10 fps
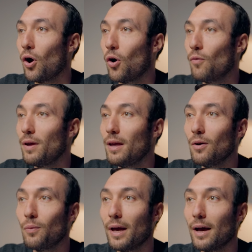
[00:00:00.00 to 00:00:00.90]
Over
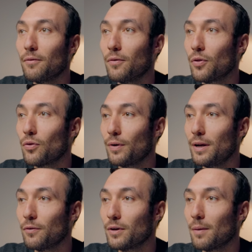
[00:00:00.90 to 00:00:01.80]
here we have 3
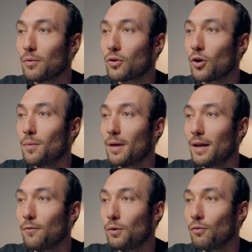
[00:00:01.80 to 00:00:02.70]
different types of scopes, and
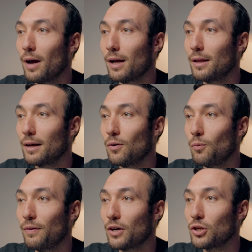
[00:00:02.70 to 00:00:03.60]
if we right click,
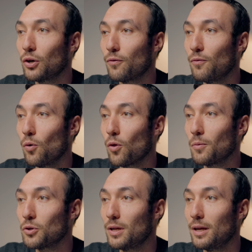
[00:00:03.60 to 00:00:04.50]
we've actually got a 4th
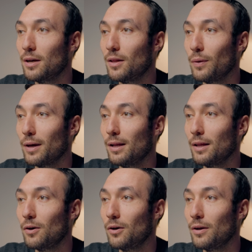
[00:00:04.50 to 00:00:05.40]
option here that we can
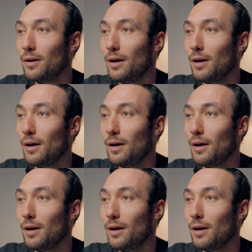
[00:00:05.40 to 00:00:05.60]
click on,